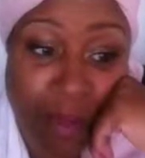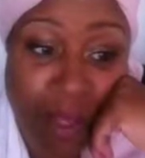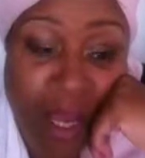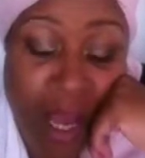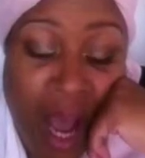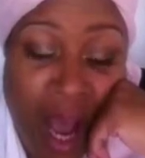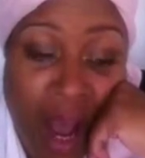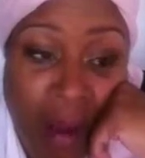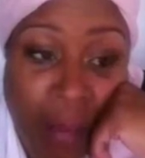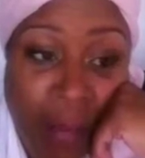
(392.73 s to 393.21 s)

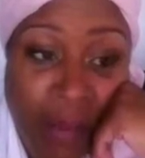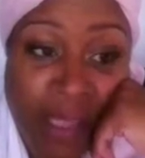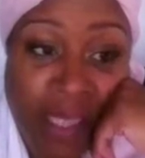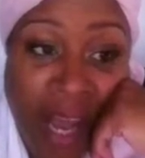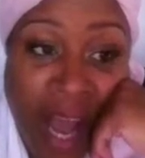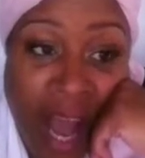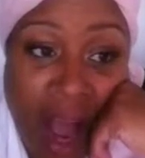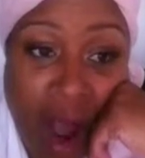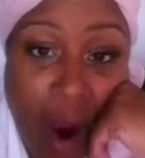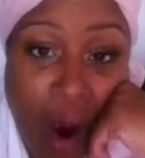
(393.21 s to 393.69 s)
comes
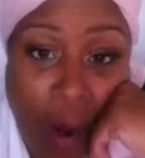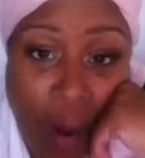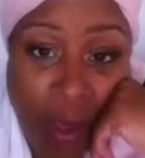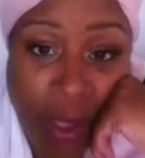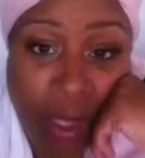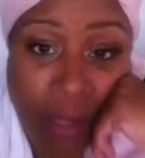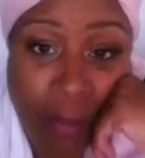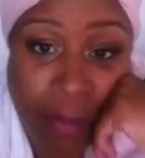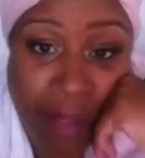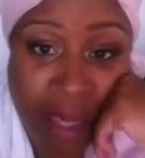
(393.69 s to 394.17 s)
not
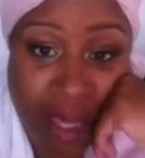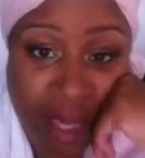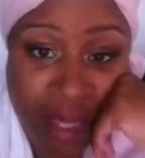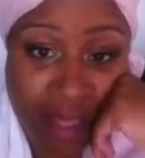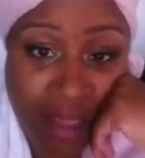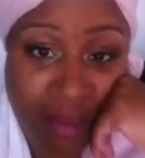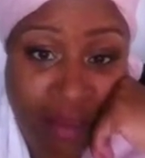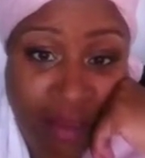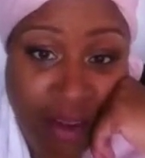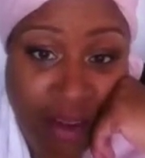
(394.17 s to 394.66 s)
only
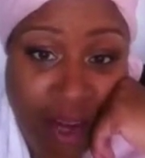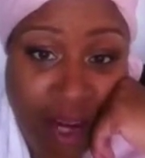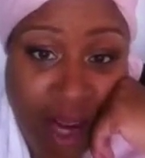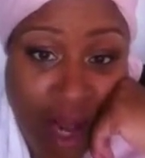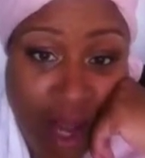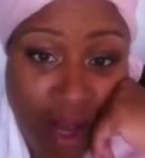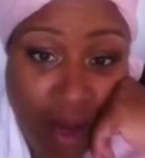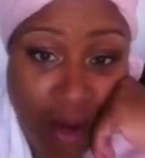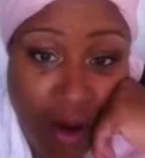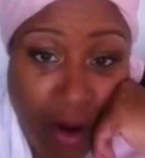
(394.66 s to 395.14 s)
because of their
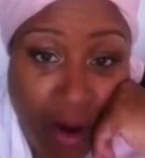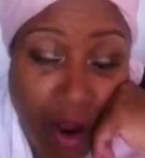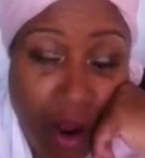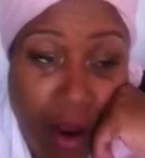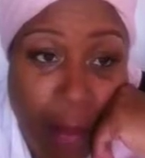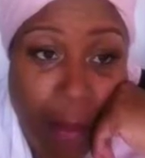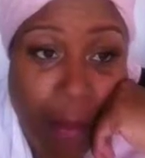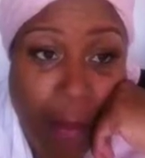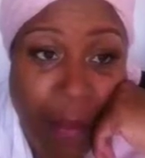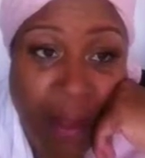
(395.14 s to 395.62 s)
color,
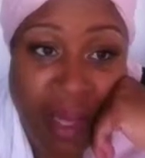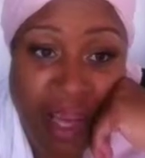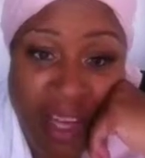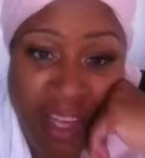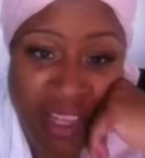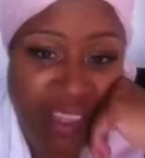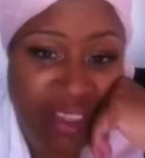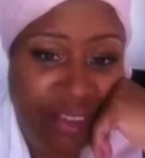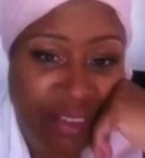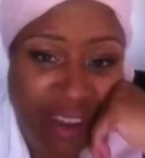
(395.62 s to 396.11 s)
but
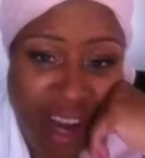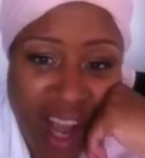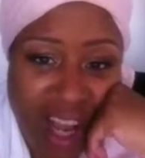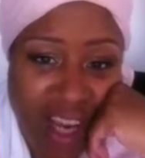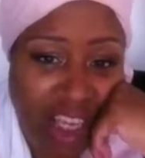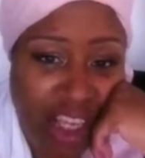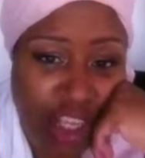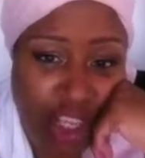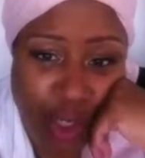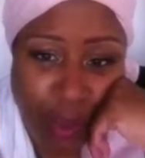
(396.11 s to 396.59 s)
because they're
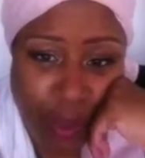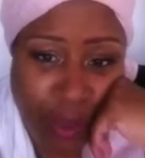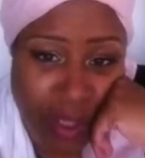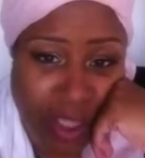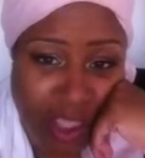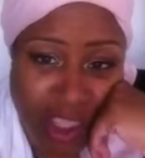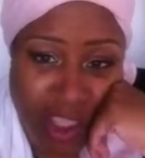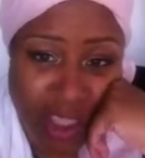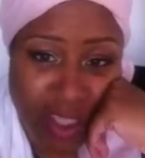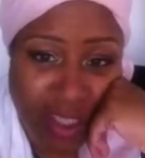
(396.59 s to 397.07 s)
not
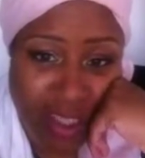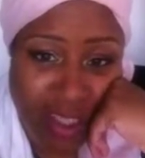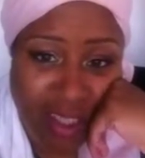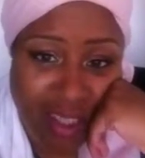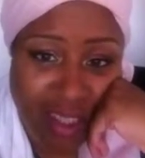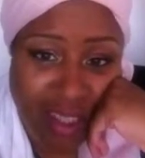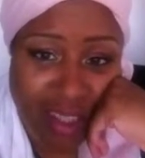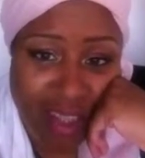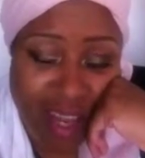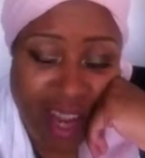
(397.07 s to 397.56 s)
Jewish,
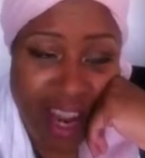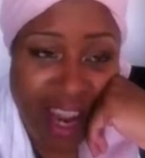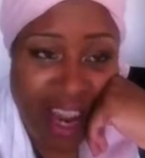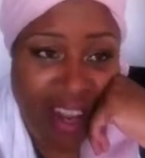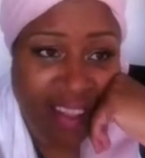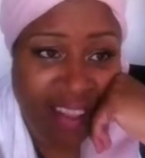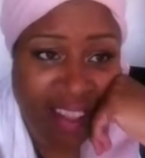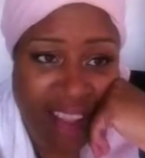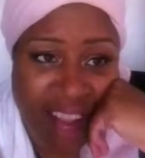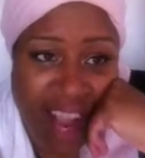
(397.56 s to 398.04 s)

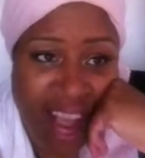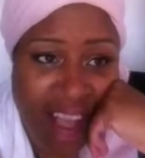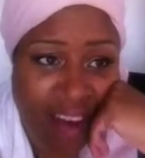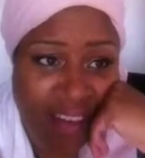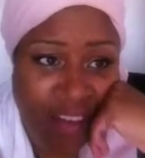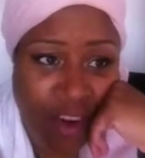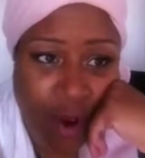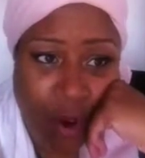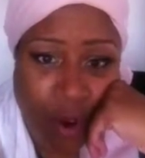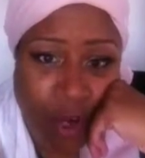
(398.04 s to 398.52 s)
and they
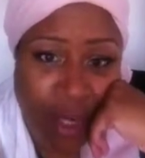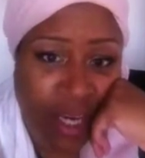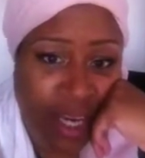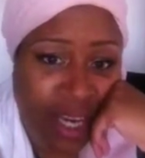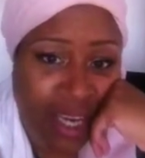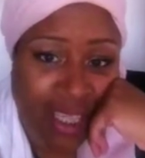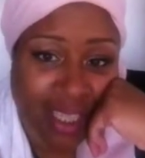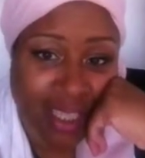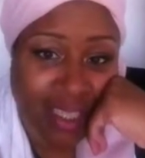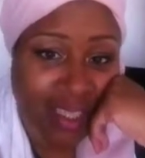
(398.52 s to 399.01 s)
have no
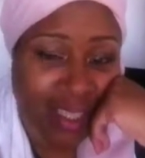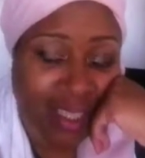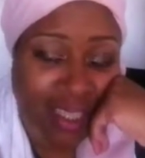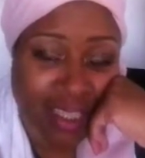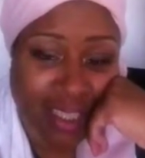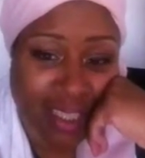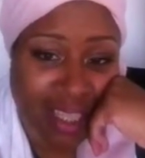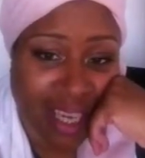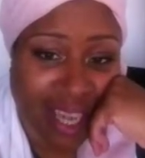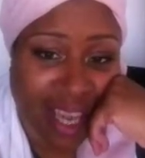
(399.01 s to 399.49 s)
connection to
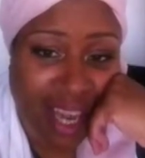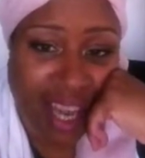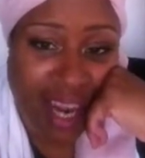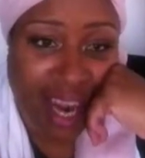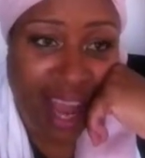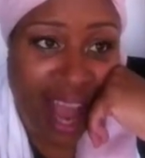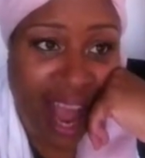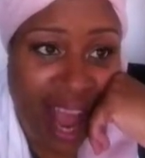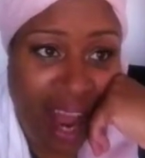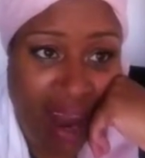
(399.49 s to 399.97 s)
this
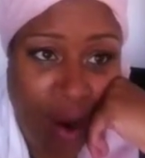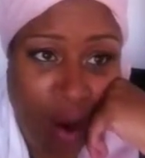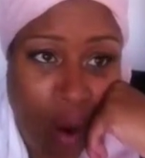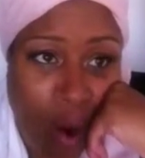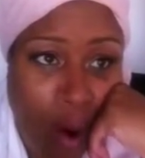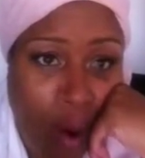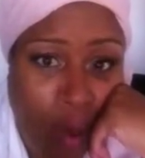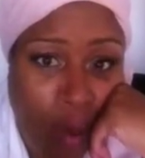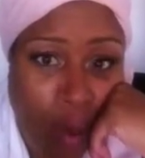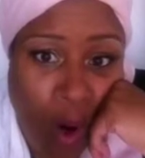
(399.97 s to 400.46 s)
land at
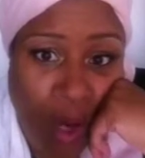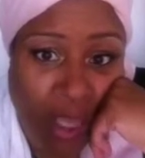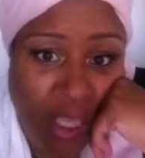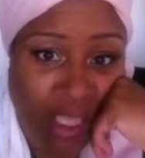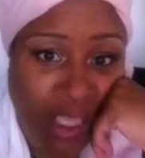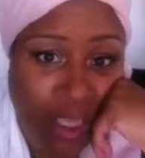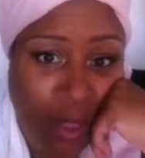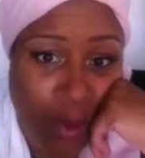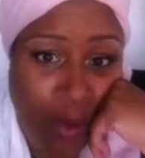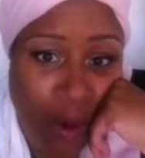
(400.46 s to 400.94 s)
all
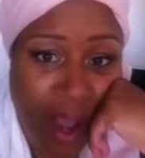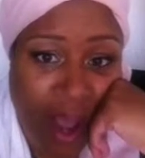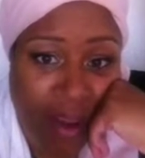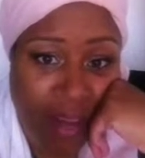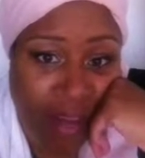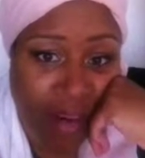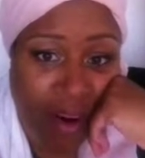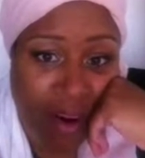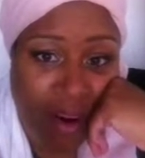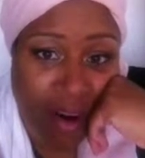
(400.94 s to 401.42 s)

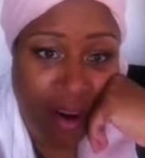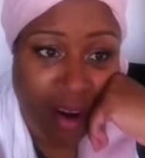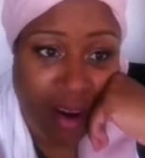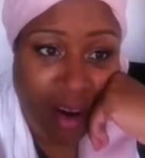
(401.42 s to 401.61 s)
whatsoever.